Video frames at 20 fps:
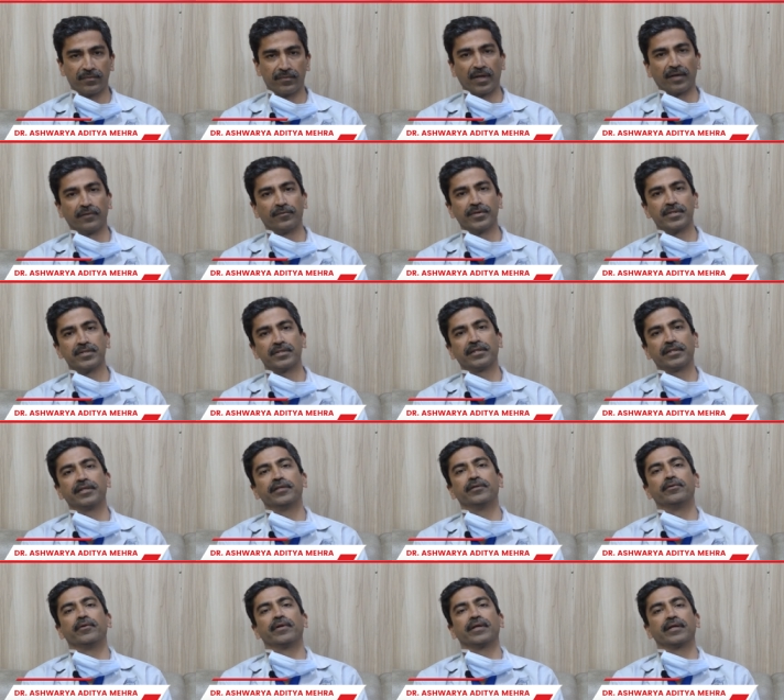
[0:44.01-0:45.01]
that we see
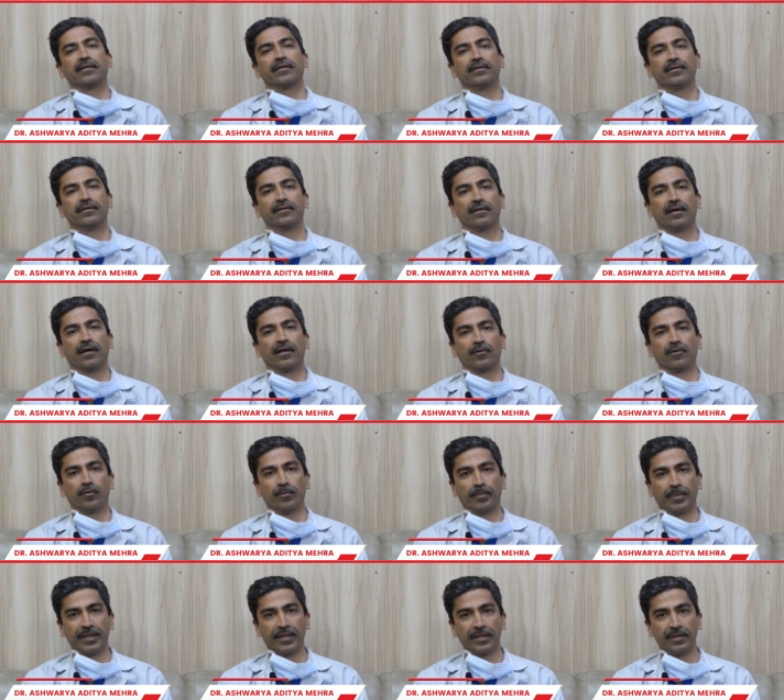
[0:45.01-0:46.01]
during uh, our O
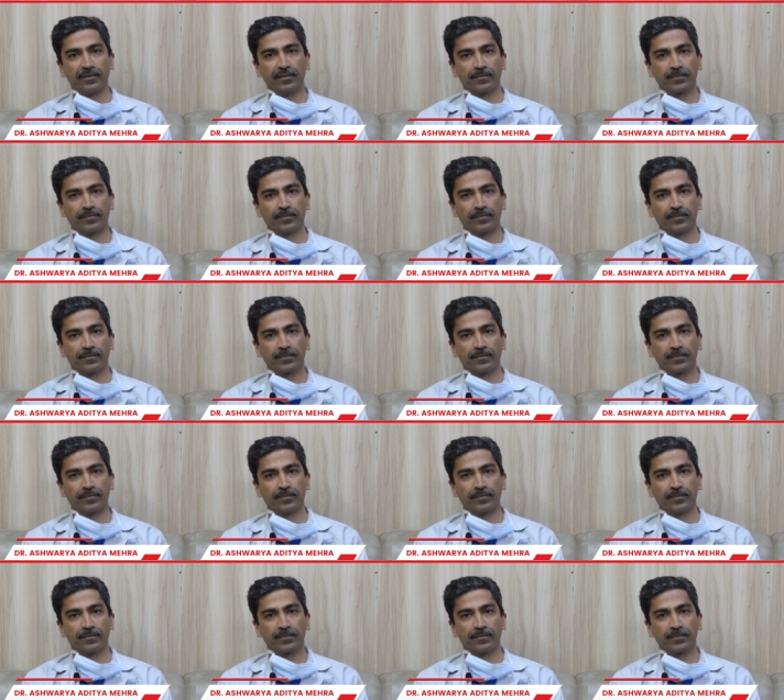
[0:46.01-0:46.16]
P D,